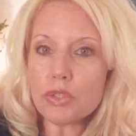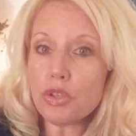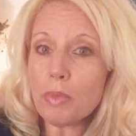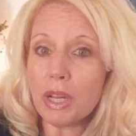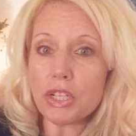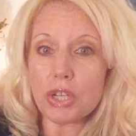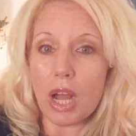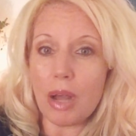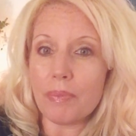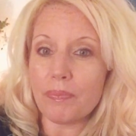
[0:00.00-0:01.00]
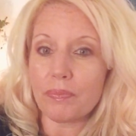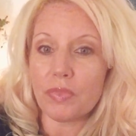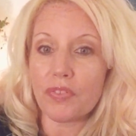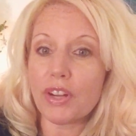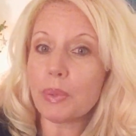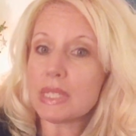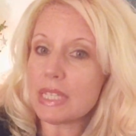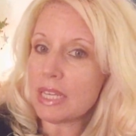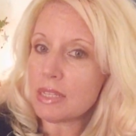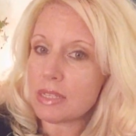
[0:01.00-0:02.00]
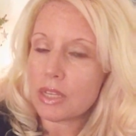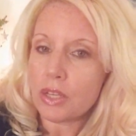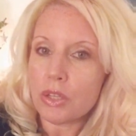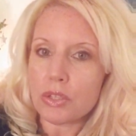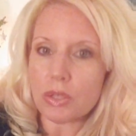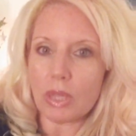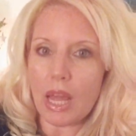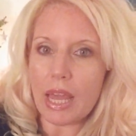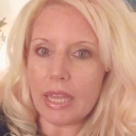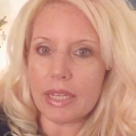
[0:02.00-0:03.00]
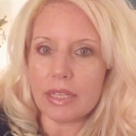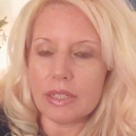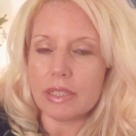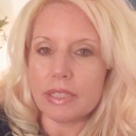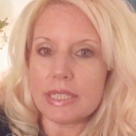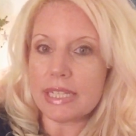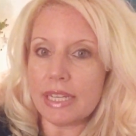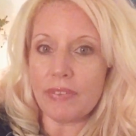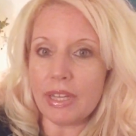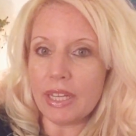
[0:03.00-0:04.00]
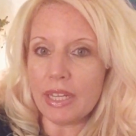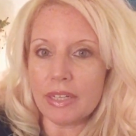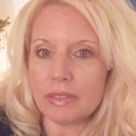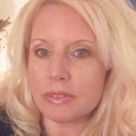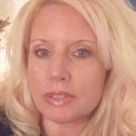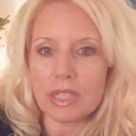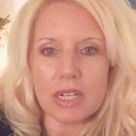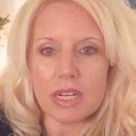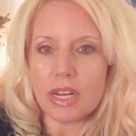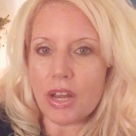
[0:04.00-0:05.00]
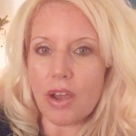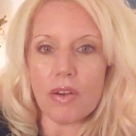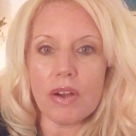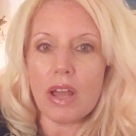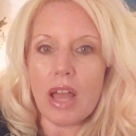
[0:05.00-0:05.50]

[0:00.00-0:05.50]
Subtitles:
too much frequencies. So, like TV, no,